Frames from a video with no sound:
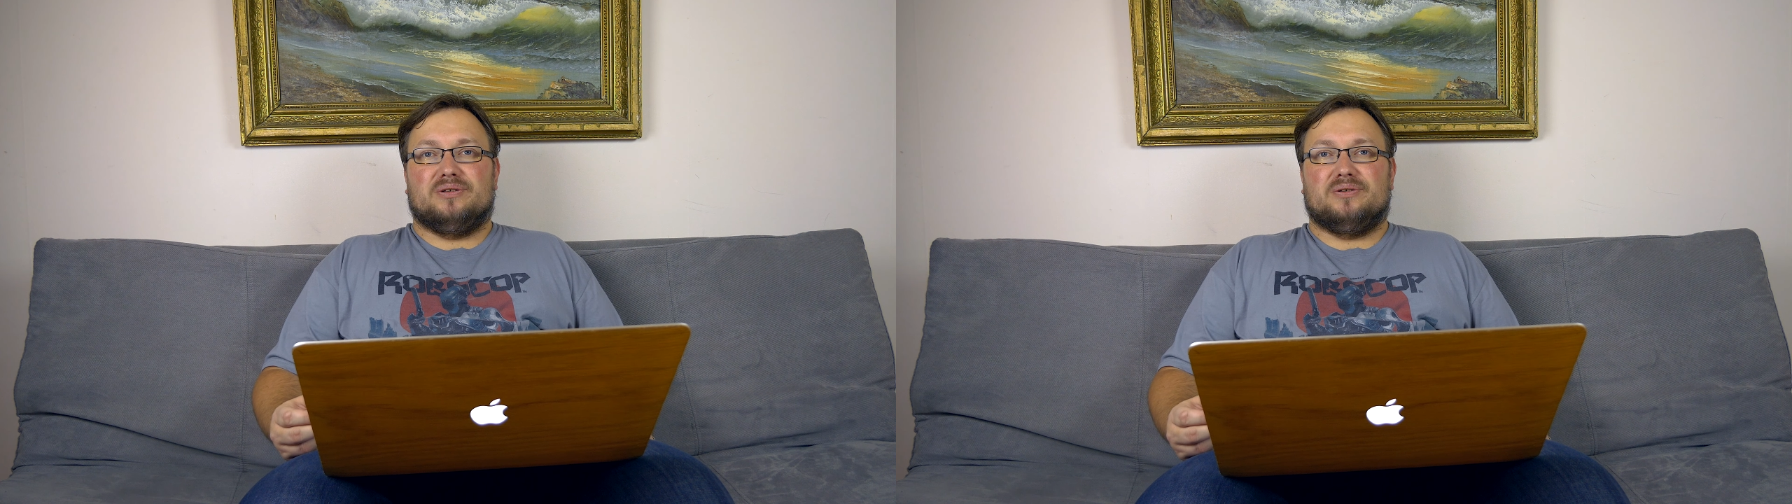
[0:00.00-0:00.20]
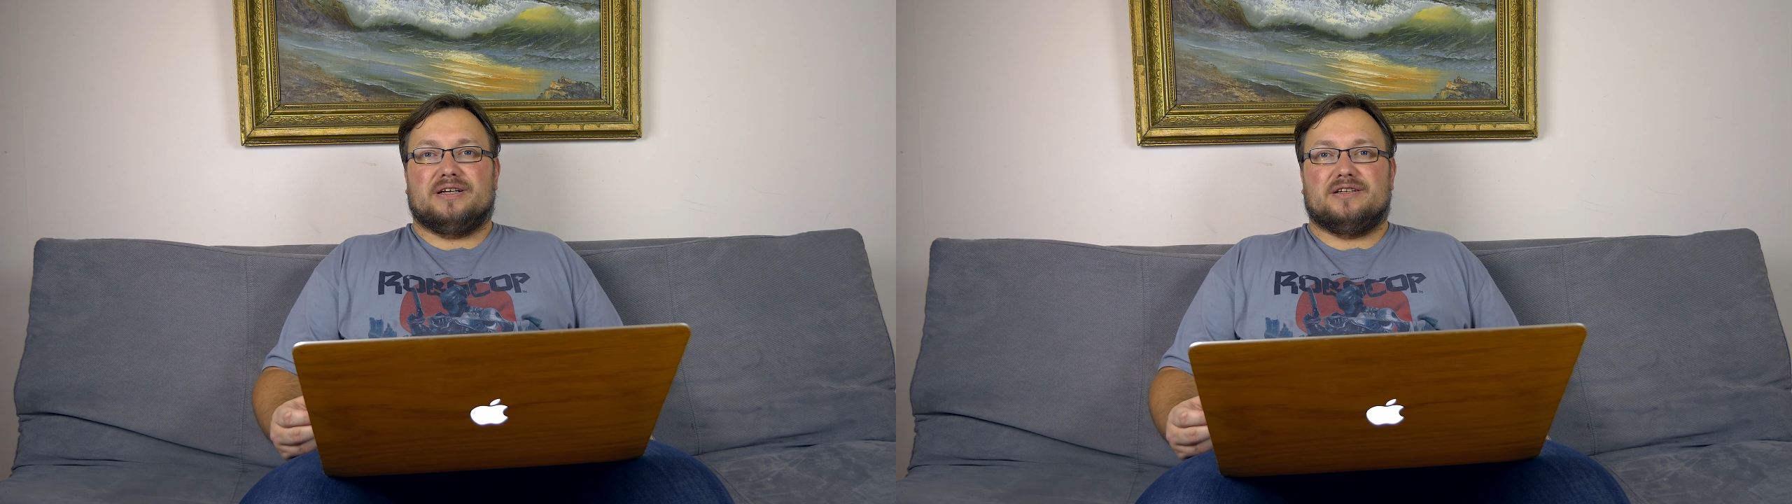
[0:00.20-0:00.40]

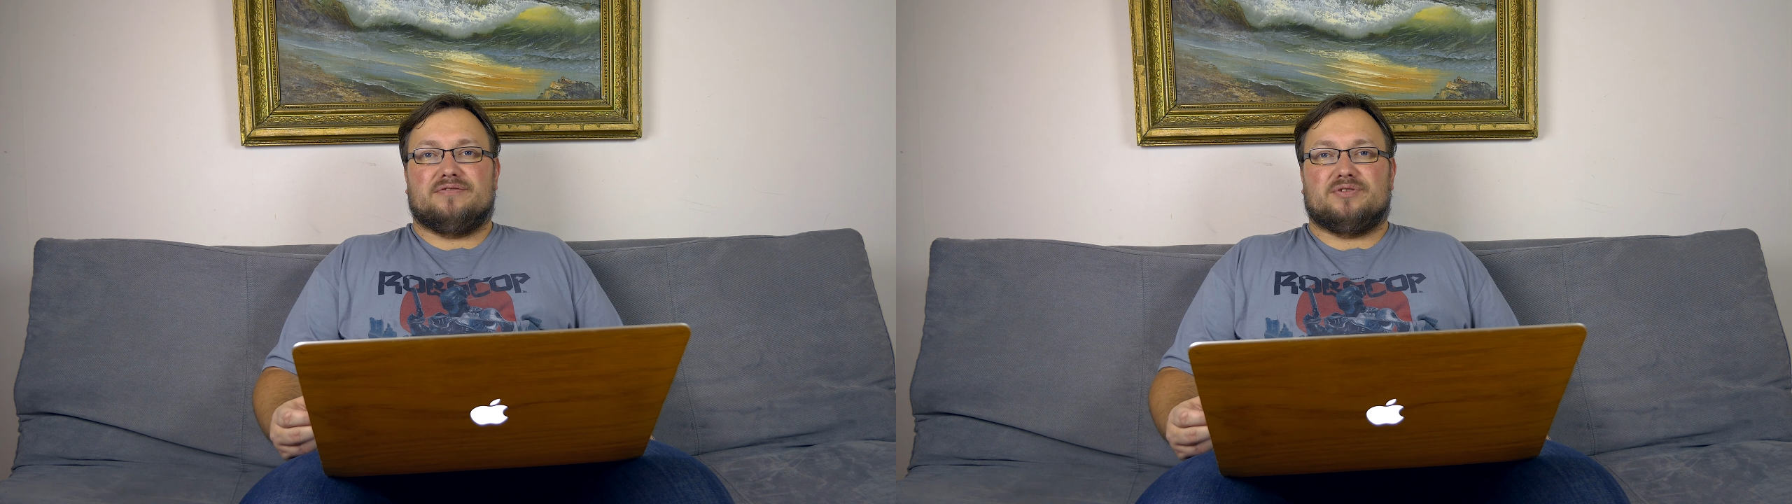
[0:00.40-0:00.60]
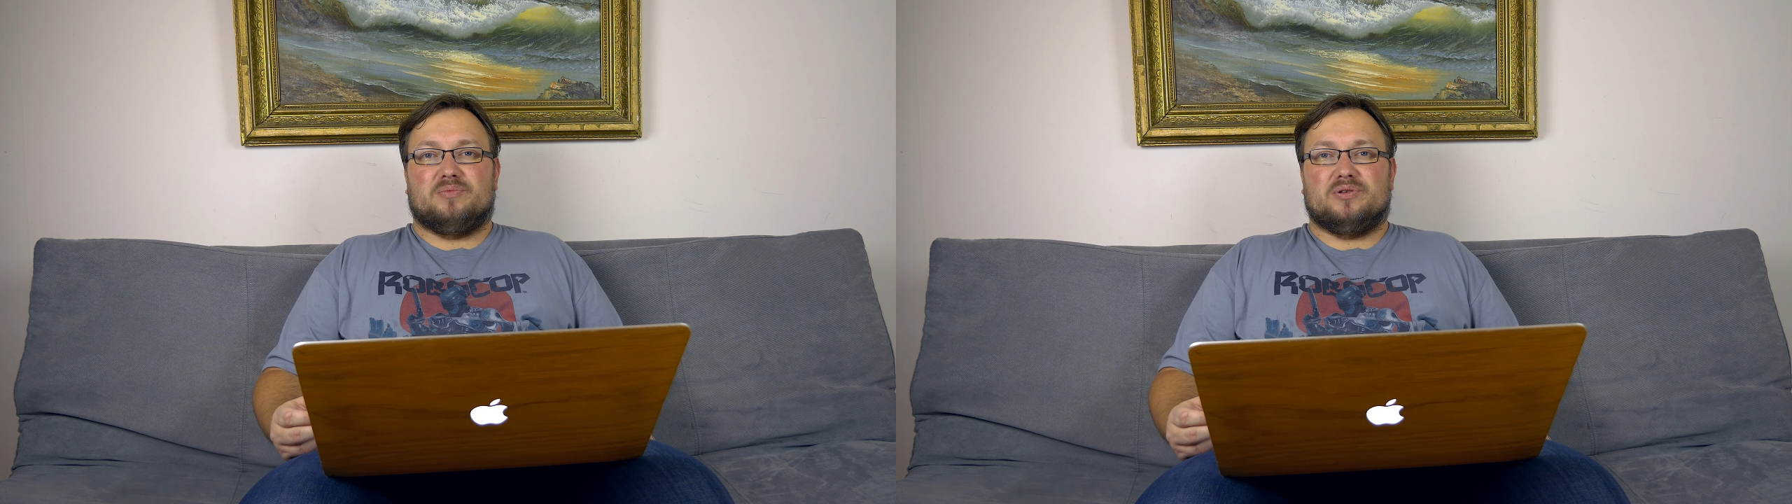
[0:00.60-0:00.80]
look at it
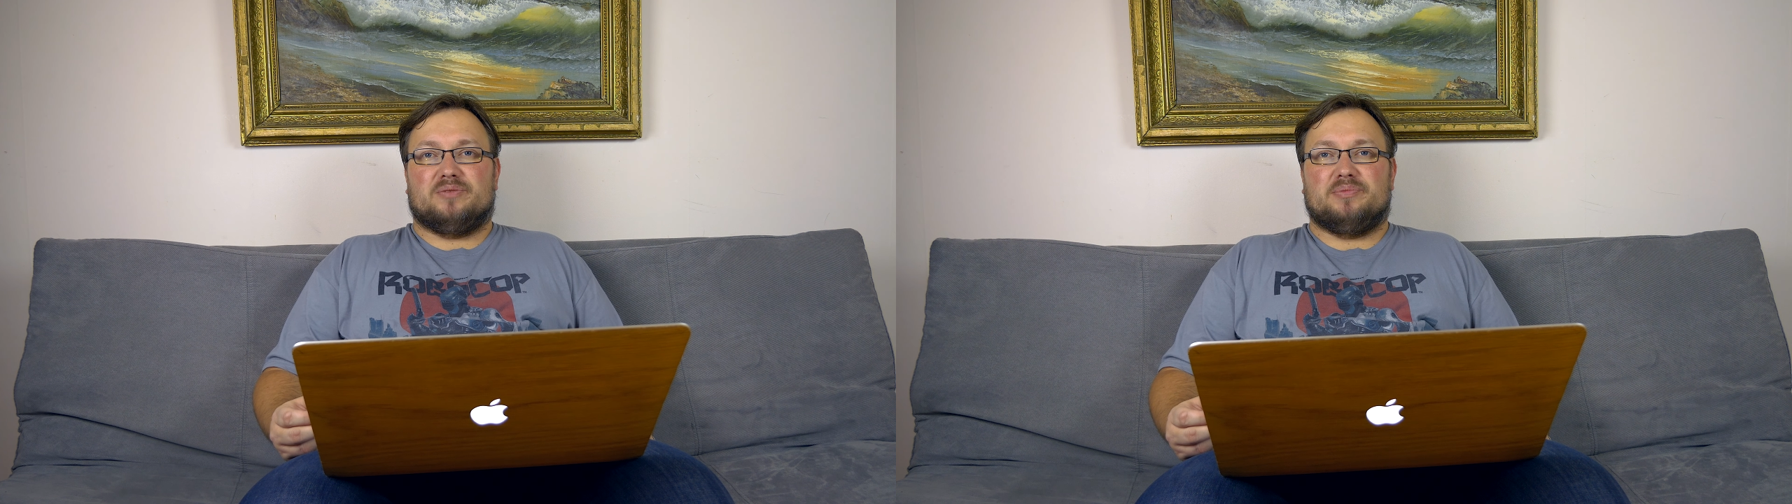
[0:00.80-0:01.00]
from other